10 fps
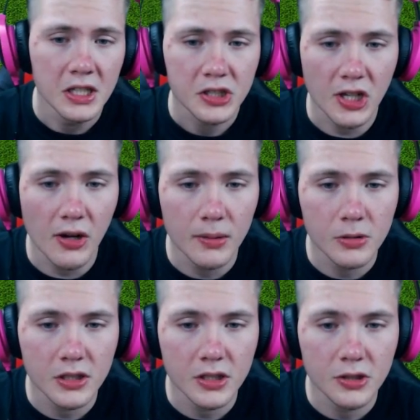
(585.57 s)
So I'm
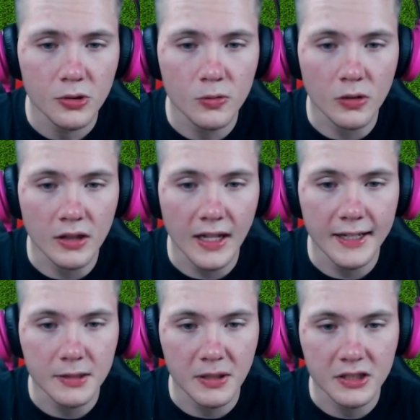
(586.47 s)
gonna do
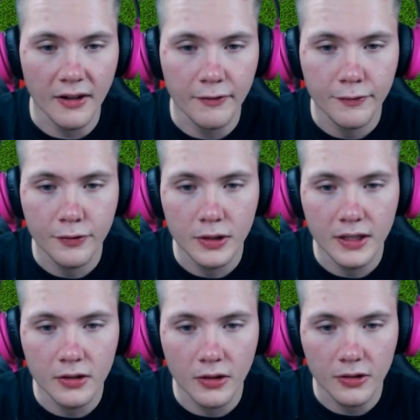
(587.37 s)
light because I
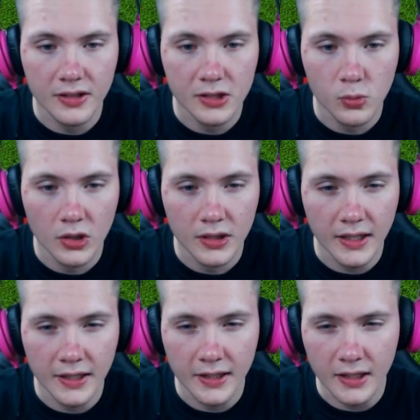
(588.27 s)
fully unlocked this one,
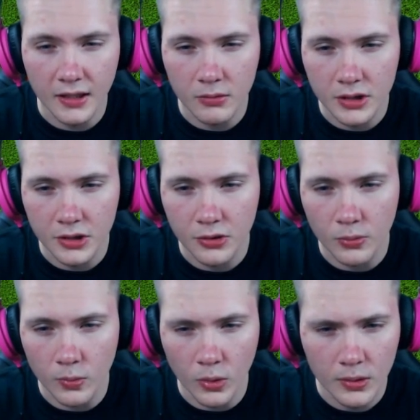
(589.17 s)
and then I want to do
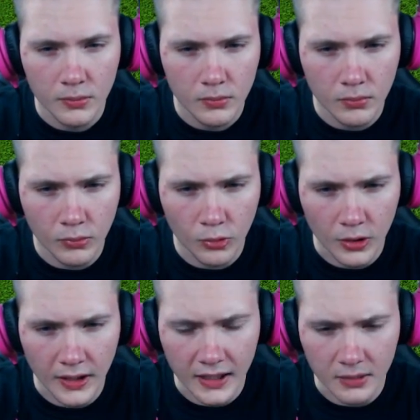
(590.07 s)
one
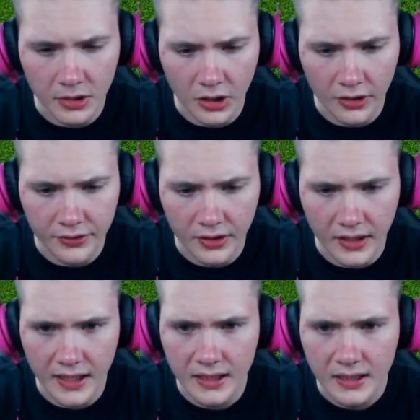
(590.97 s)
more element after
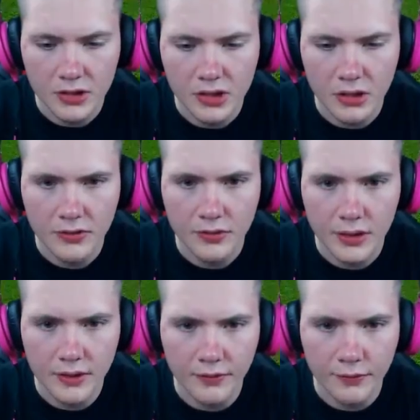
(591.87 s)
that. start off
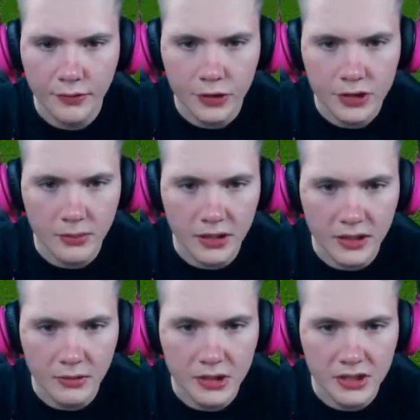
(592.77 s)
with the first
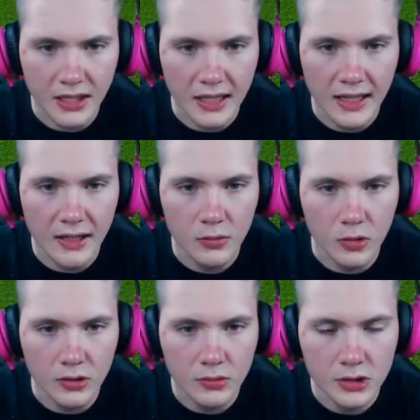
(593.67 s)
ability, which is the cloud
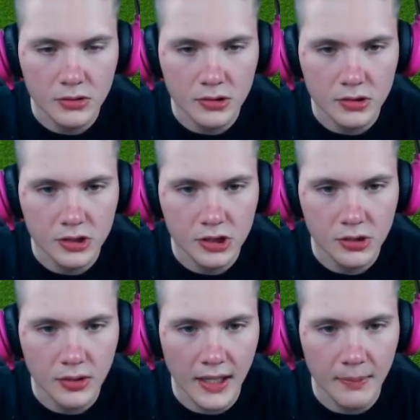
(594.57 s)
one, which will
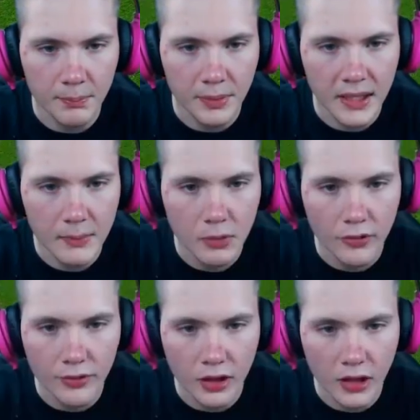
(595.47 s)
shoot a beam
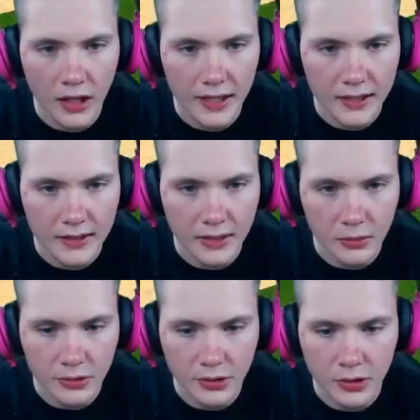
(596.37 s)
of light that
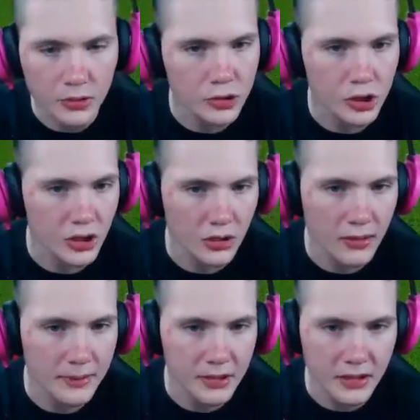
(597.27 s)
will do just a
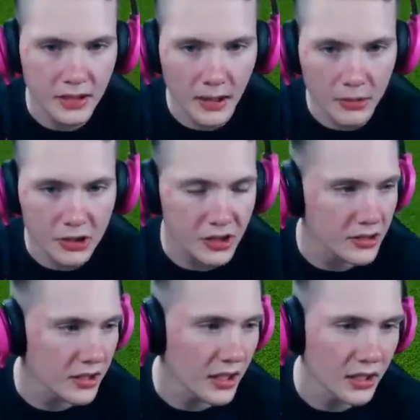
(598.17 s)
crap ton of damage
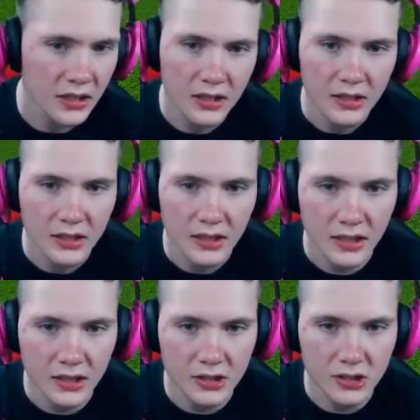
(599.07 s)
and
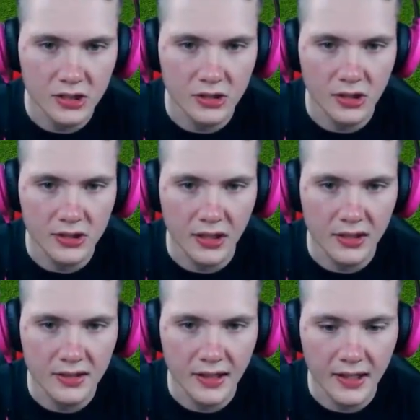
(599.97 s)
kind of just does
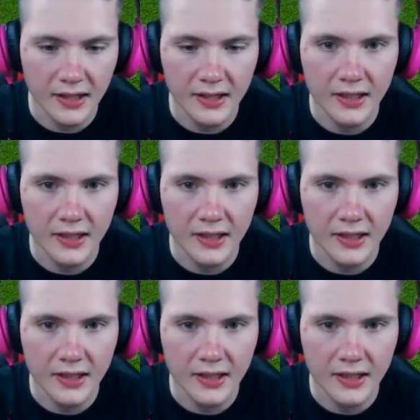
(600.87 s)
this thing.